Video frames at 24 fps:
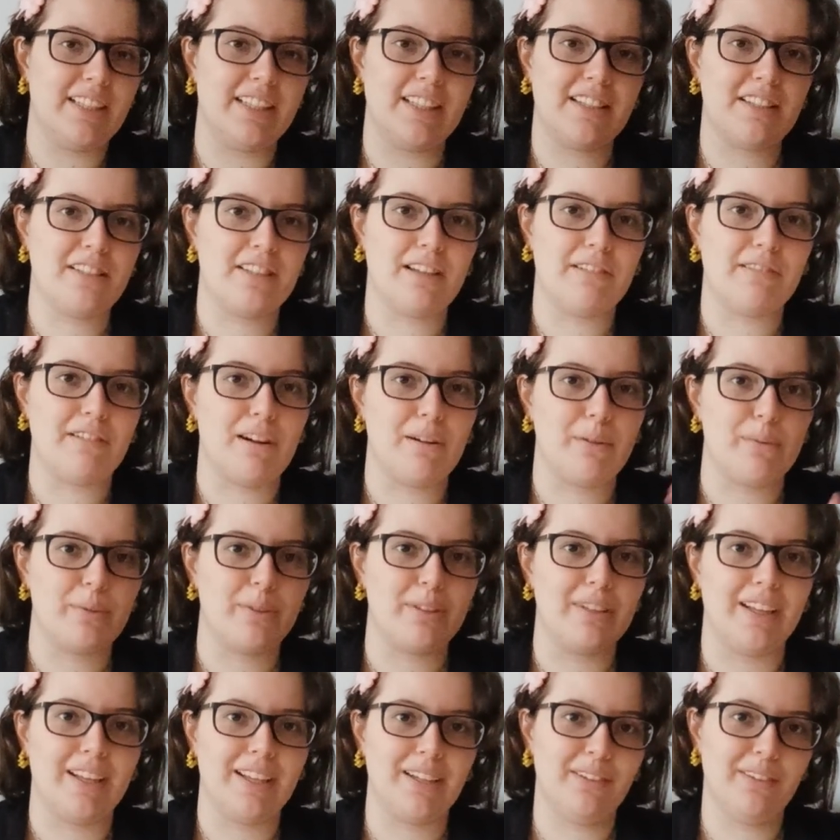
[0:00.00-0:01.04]
it's
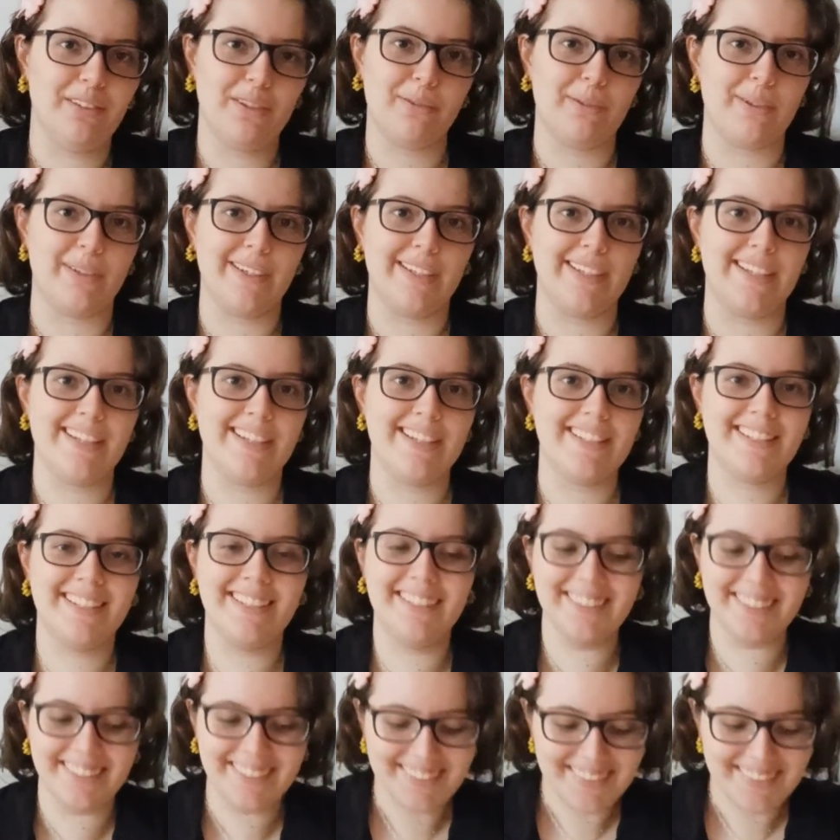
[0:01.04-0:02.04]
around, I don't know where it is.